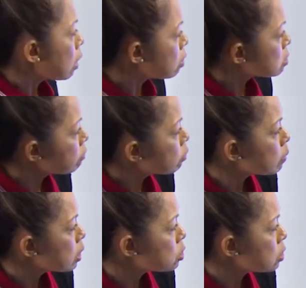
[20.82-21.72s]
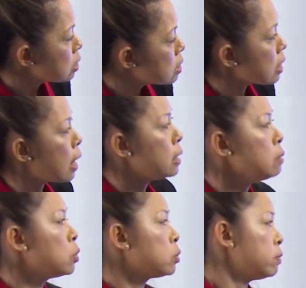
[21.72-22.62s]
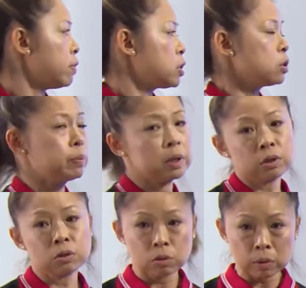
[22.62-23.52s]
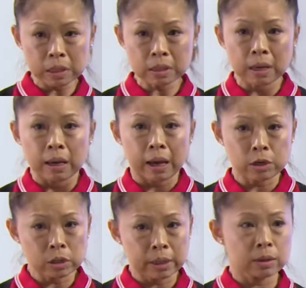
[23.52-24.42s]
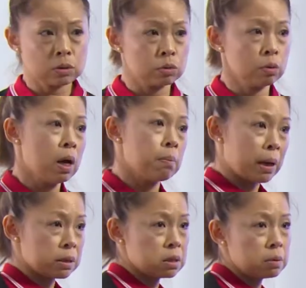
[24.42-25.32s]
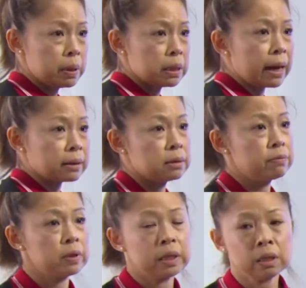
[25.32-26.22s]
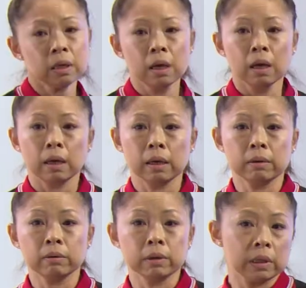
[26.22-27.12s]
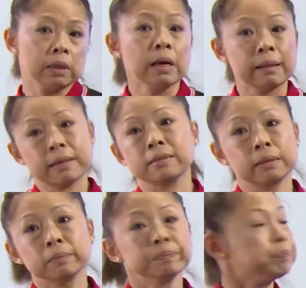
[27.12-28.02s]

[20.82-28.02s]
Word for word: Concept formation is highly motivational because students actually get to participate actively in the lesson.